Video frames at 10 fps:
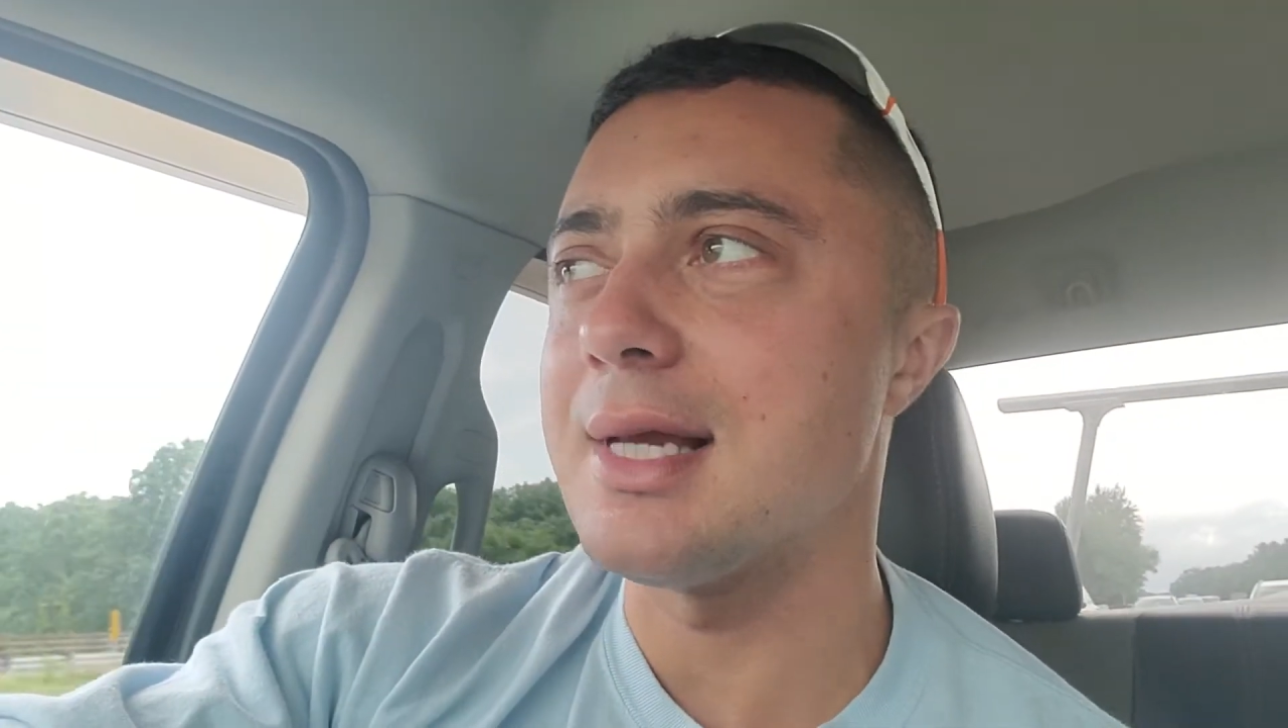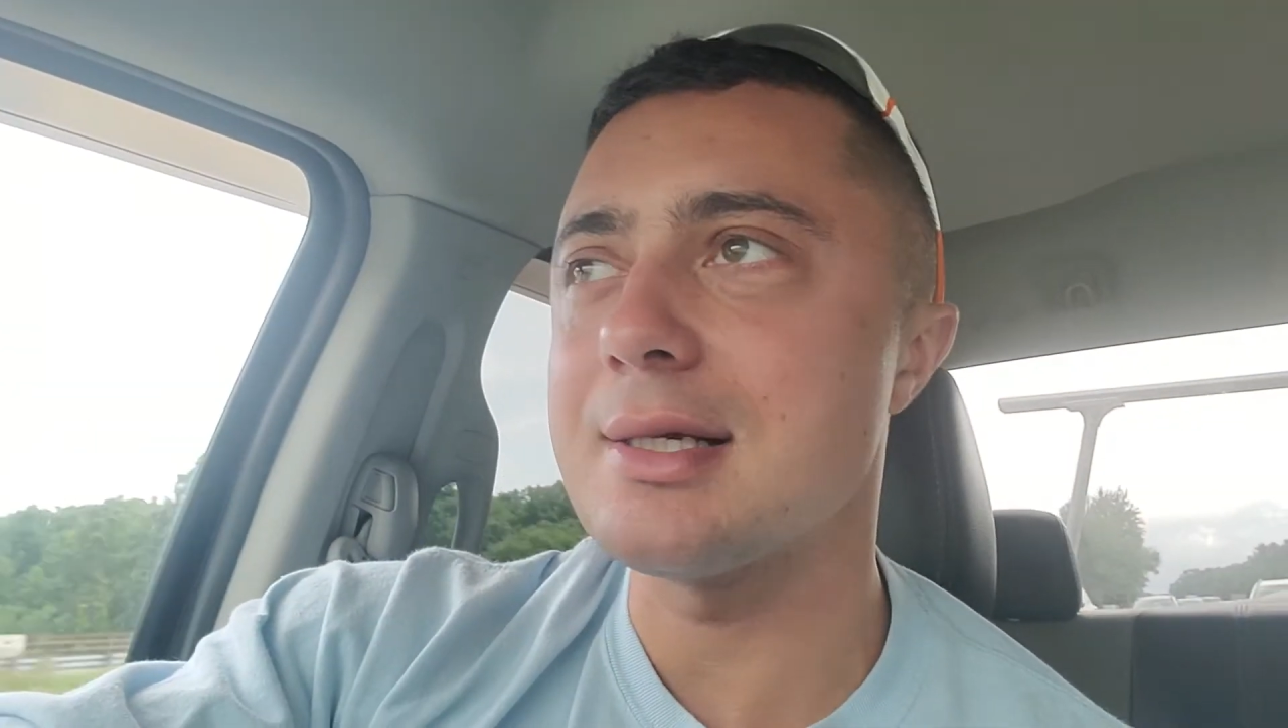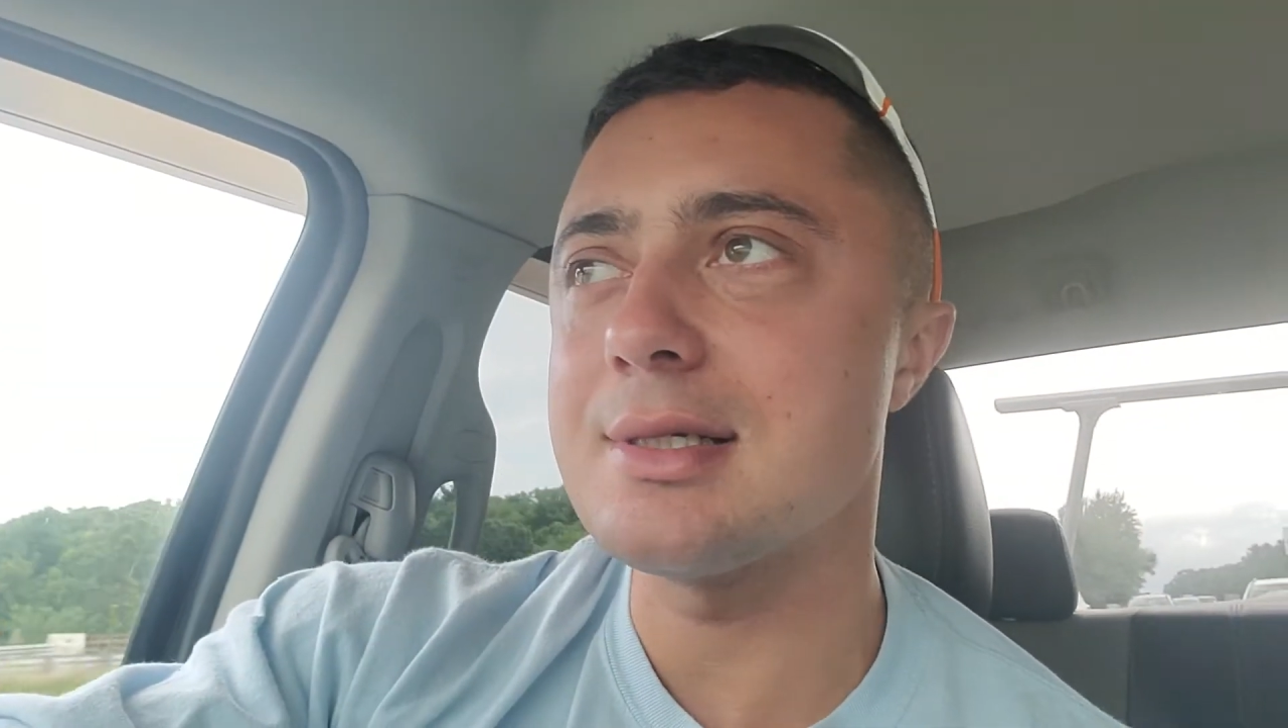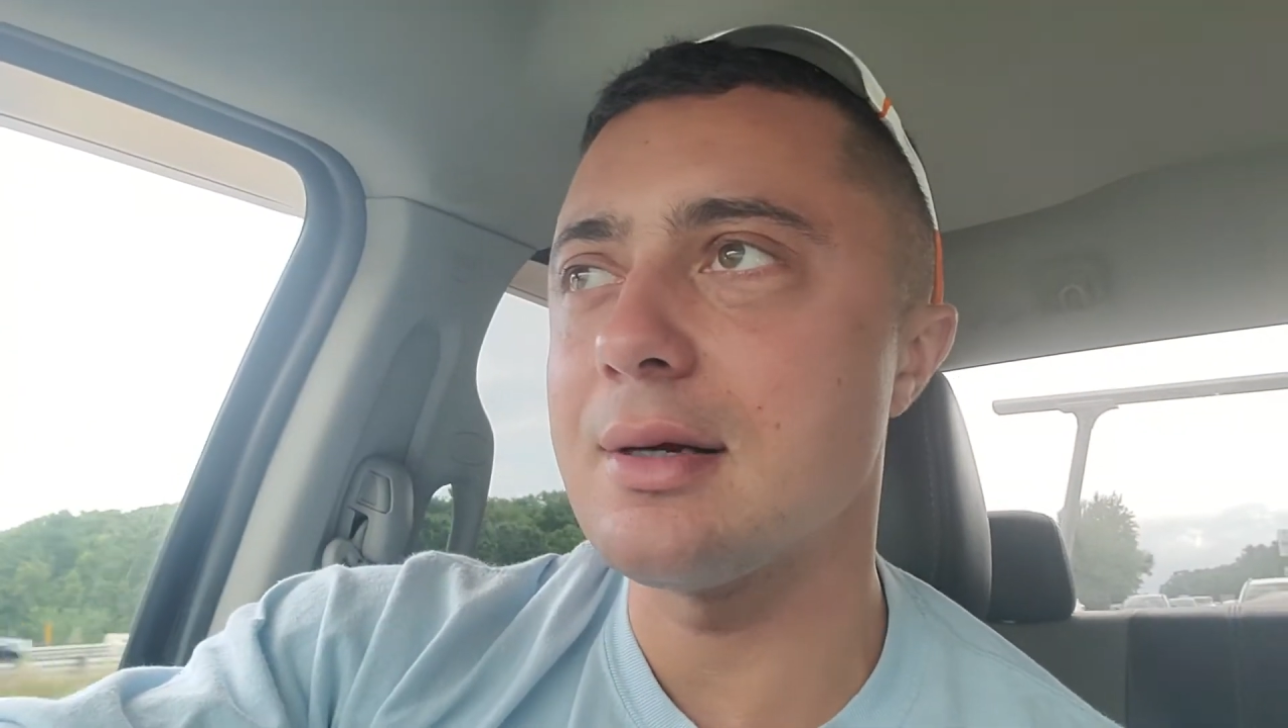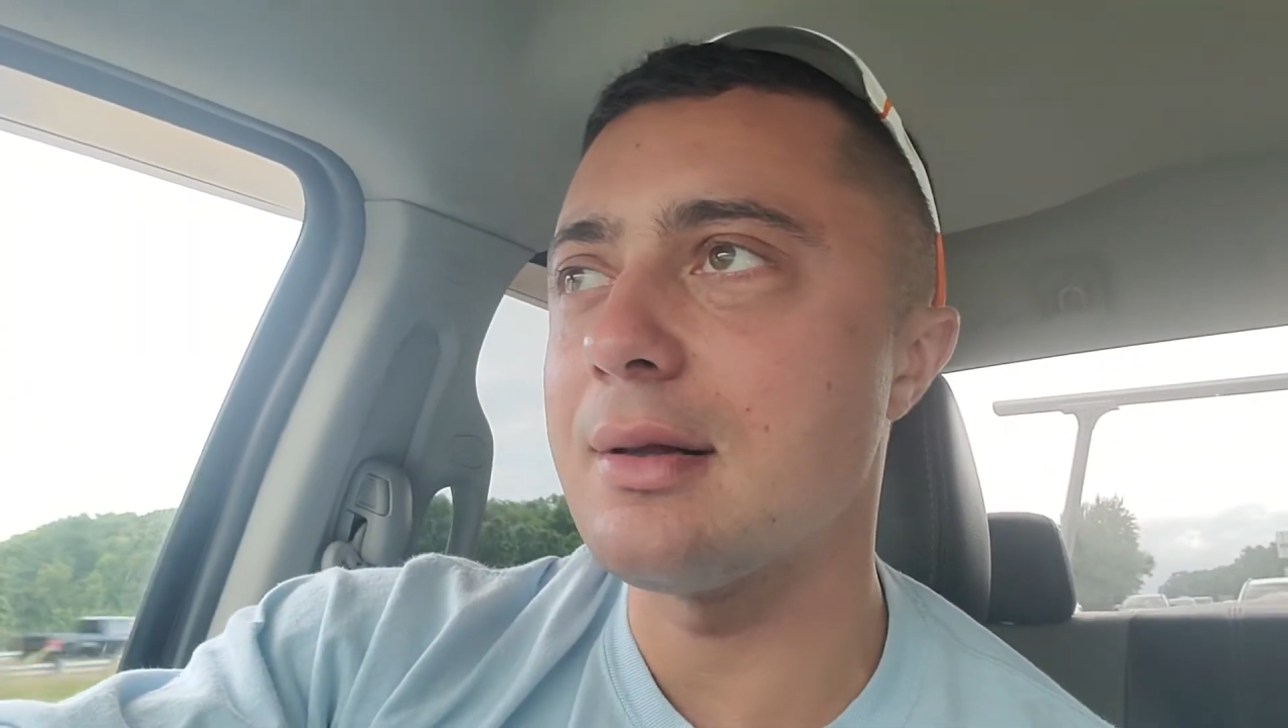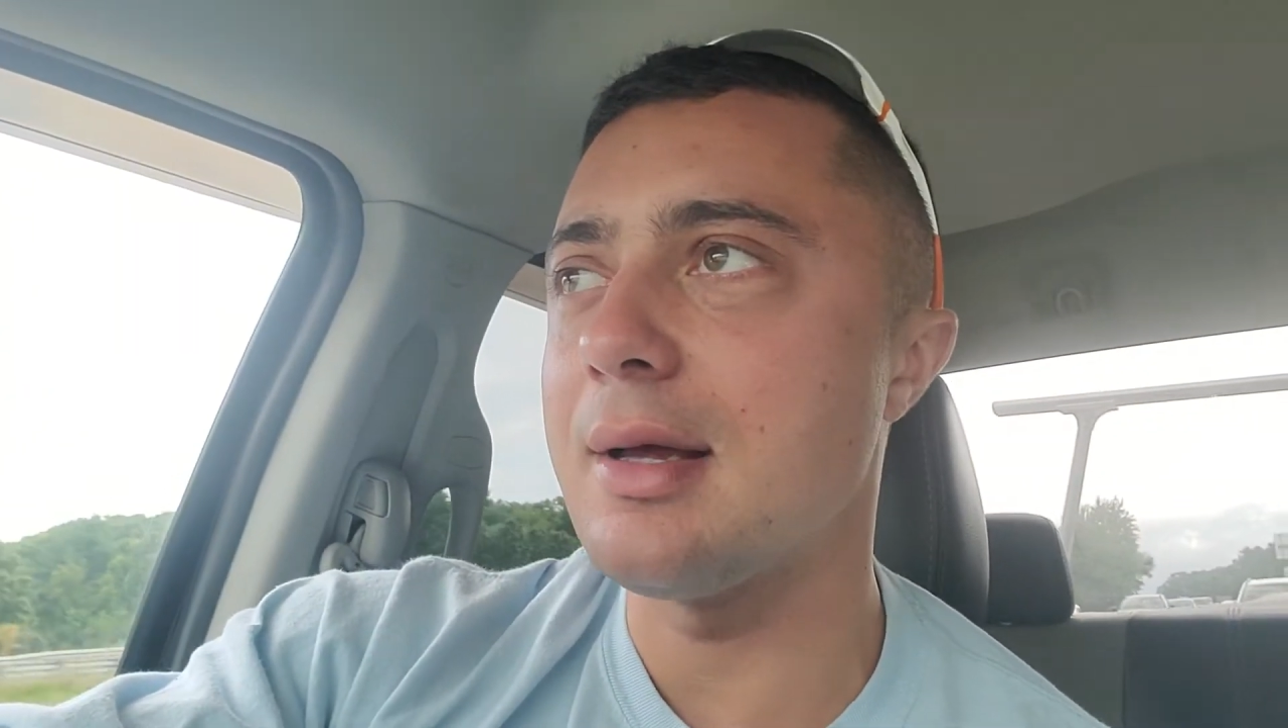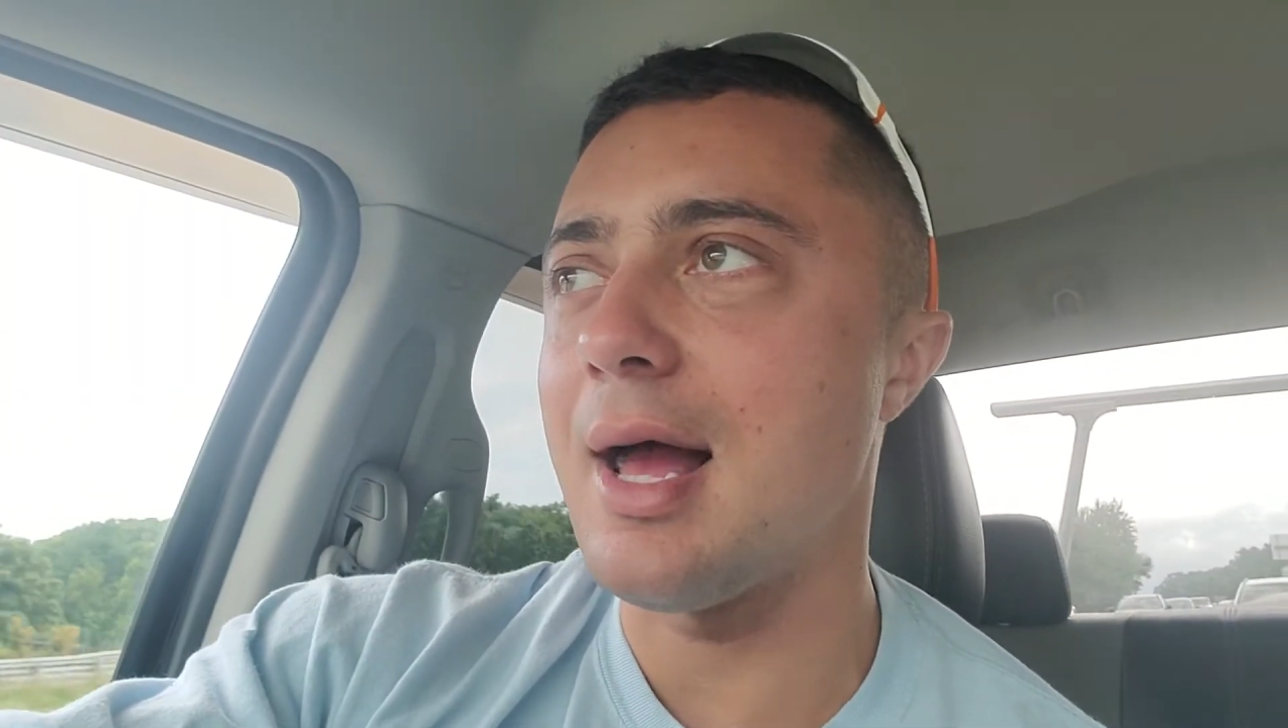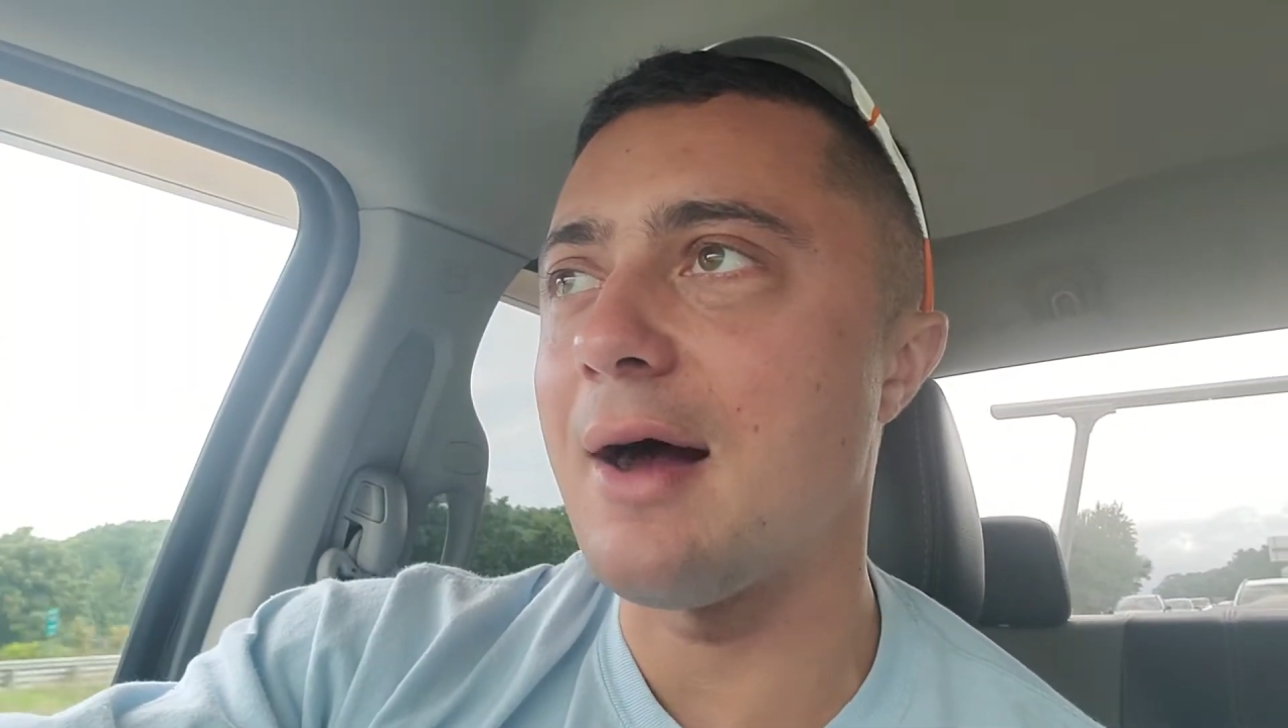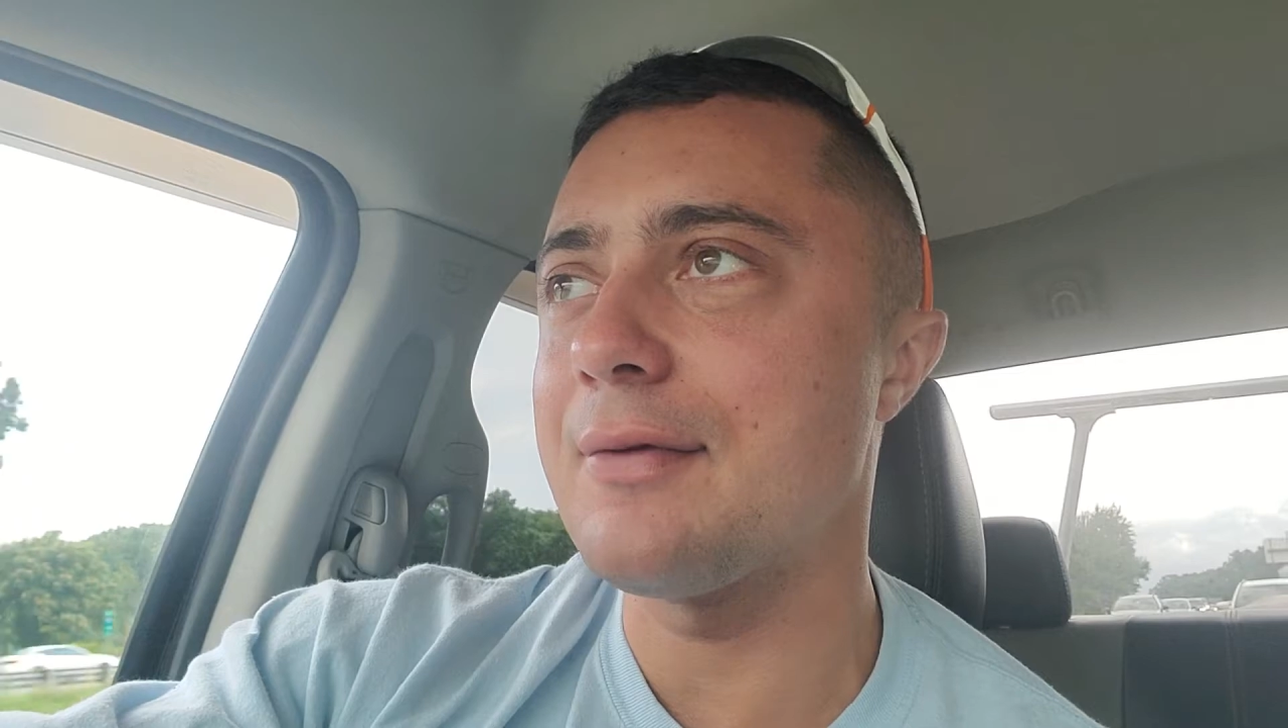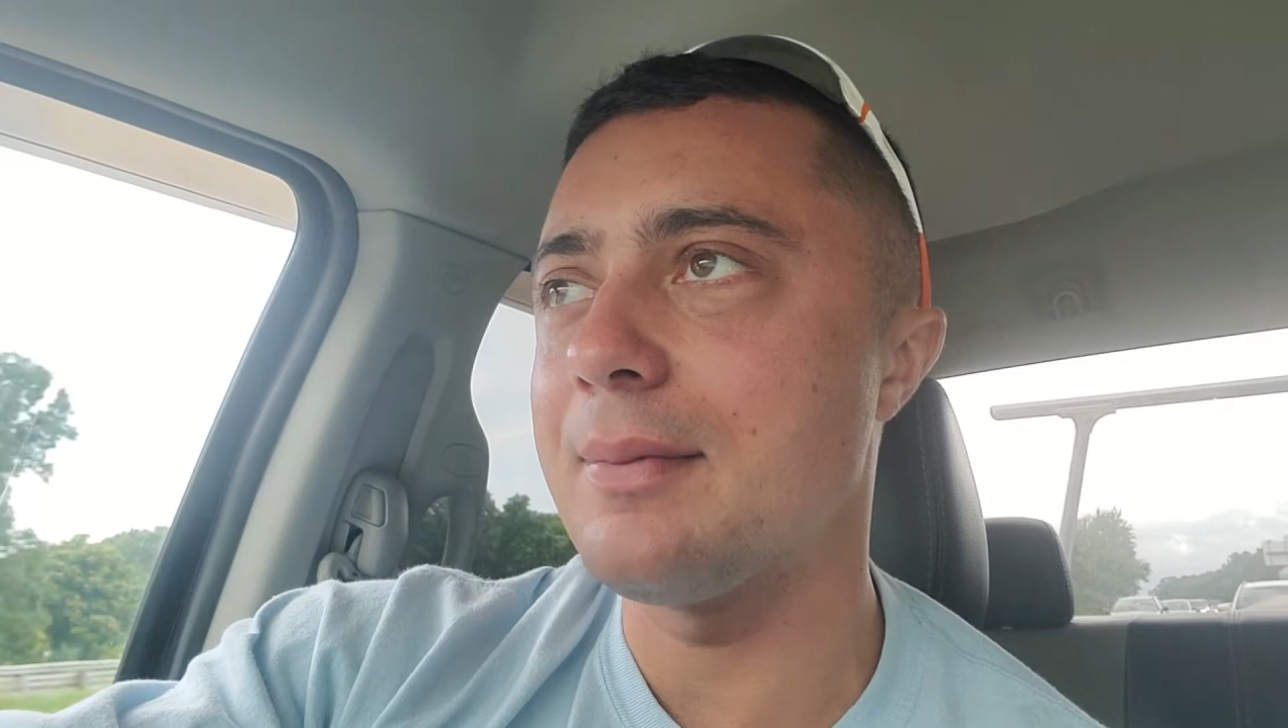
necessarily have